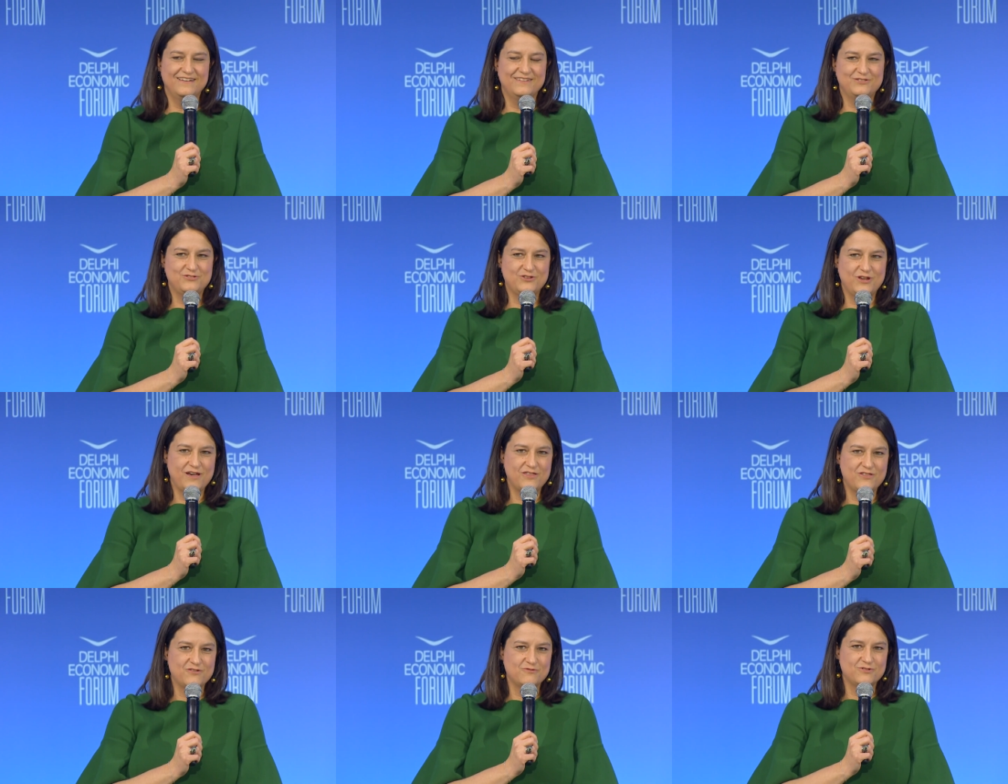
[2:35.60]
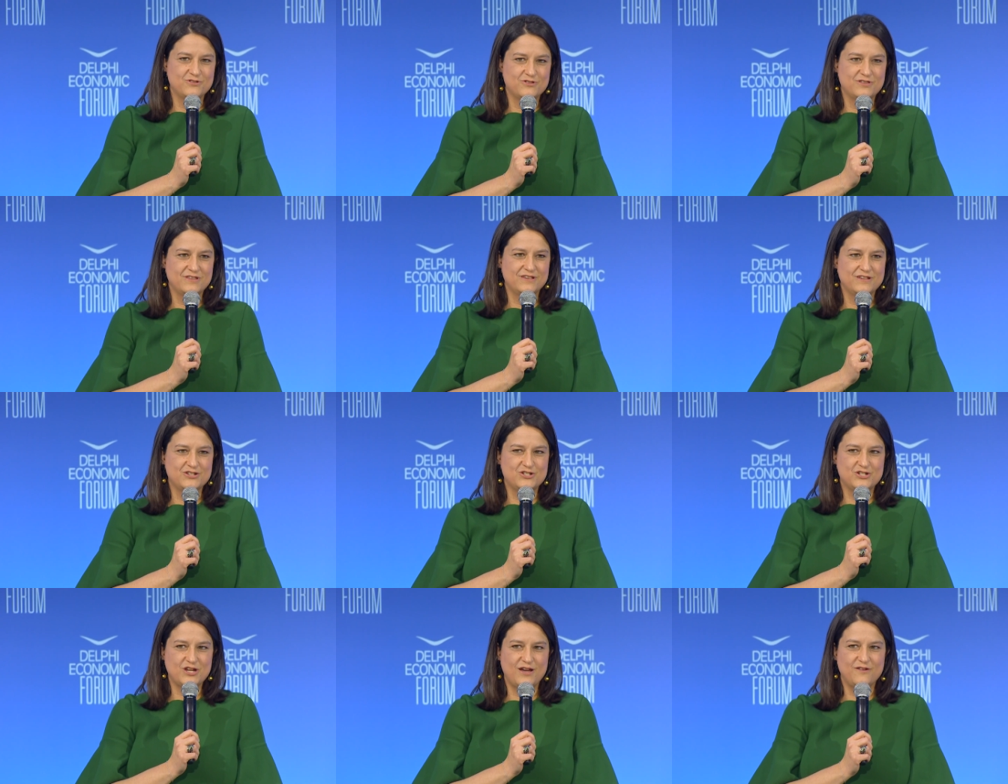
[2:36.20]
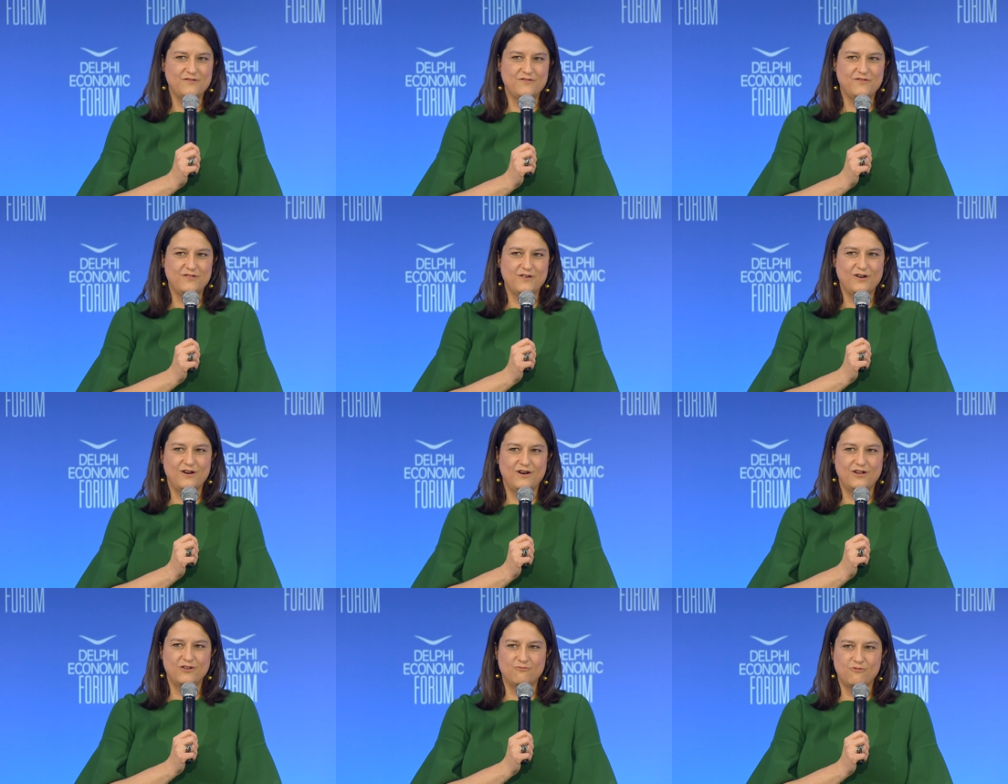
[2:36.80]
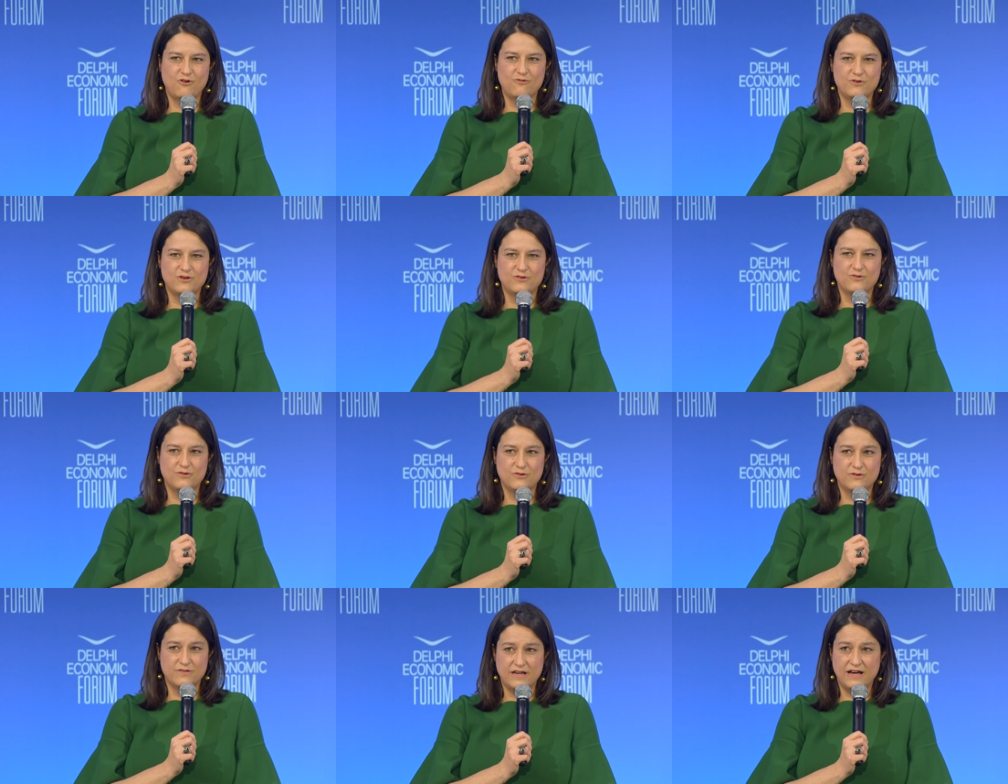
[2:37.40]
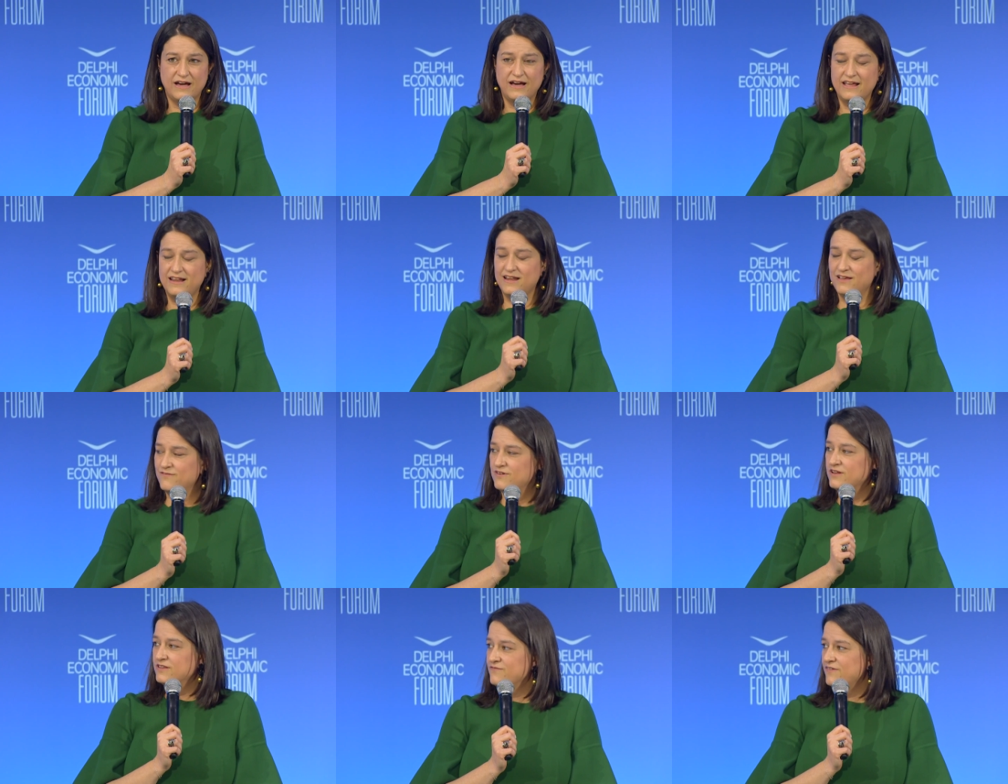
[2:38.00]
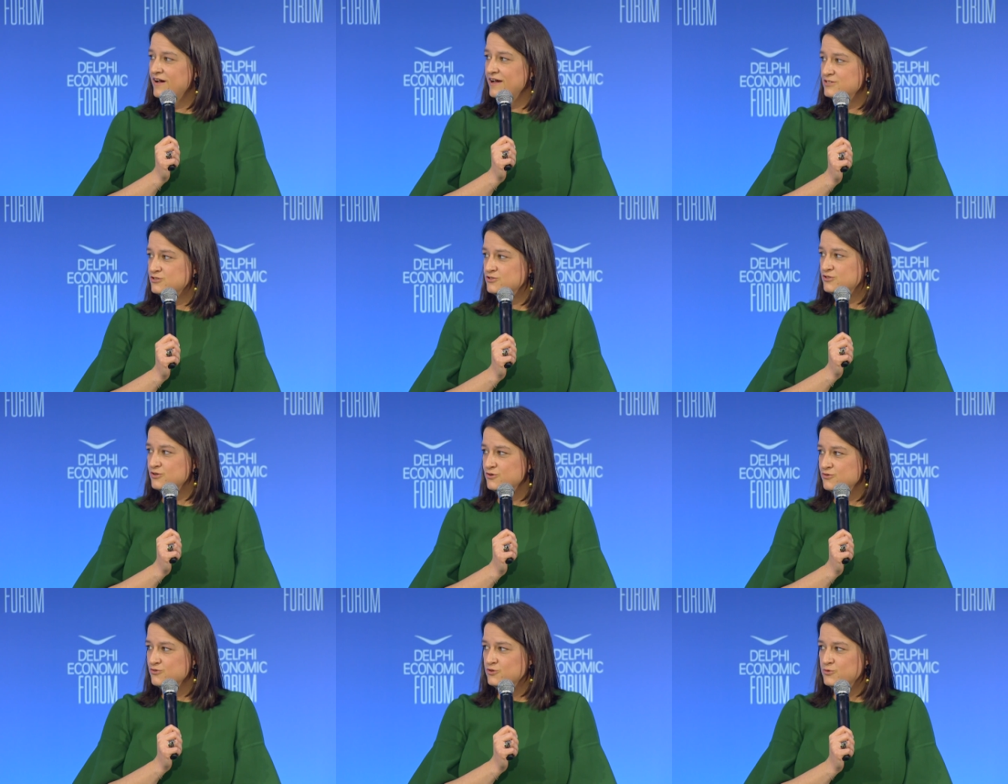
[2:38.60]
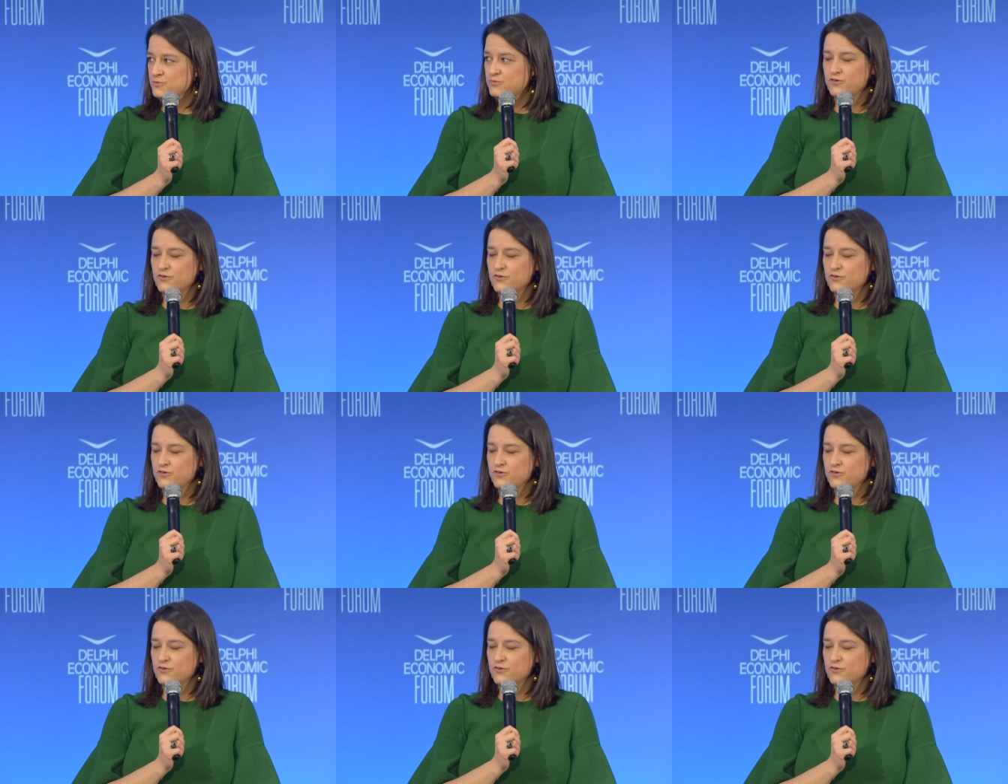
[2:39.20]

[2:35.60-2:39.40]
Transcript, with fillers: together with Jeff on what we call the high level advisory group